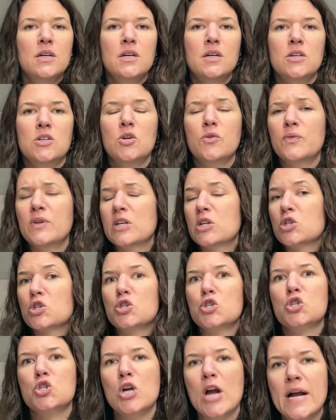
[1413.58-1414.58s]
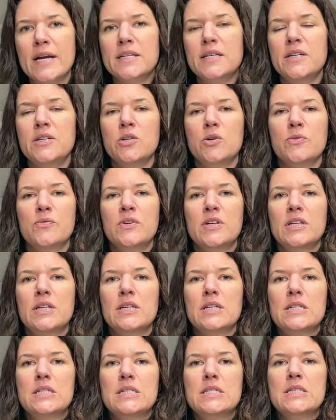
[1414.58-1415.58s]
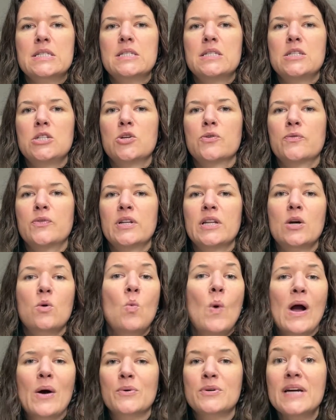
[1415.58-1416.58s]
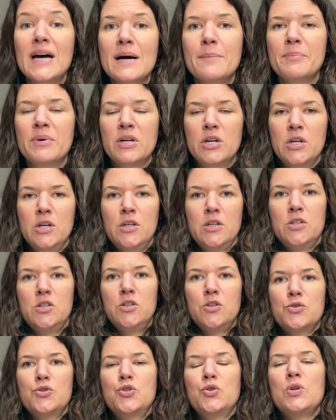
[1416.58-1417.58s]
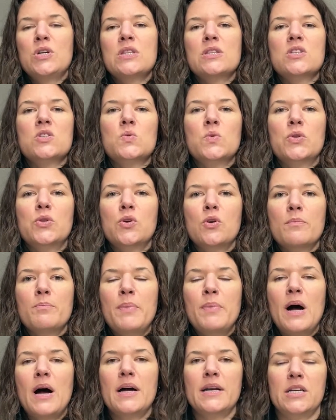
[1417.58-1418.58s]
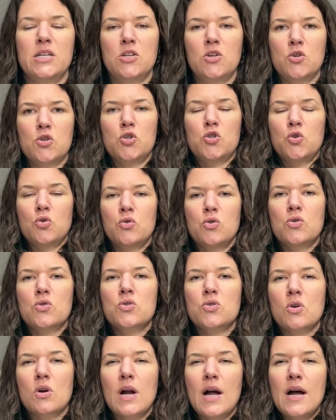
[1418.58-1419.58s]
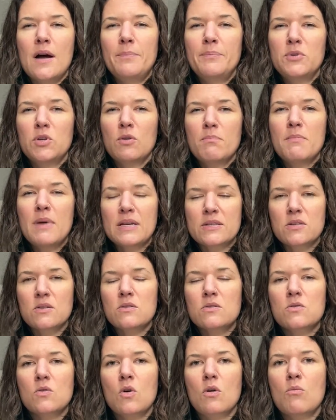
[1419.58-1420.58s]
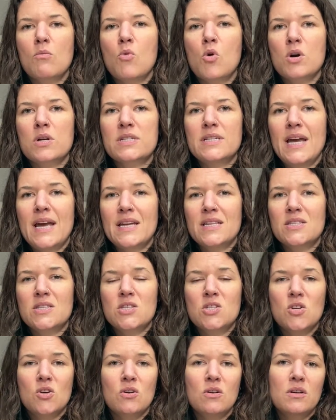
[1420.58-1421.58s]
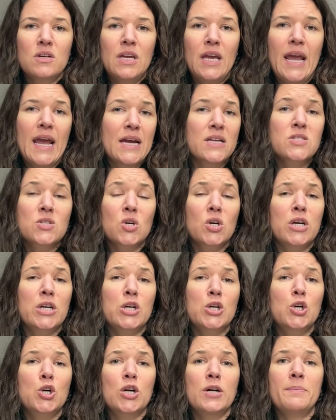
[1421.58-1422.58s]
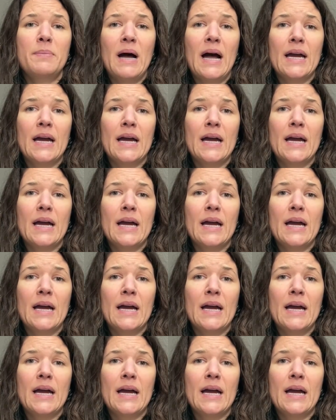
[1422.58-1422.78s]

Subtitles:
distracted, you're feeling wound up, you're doing this with your body. Your shoulders are up, your muscles are more tensed, your hands are going to grip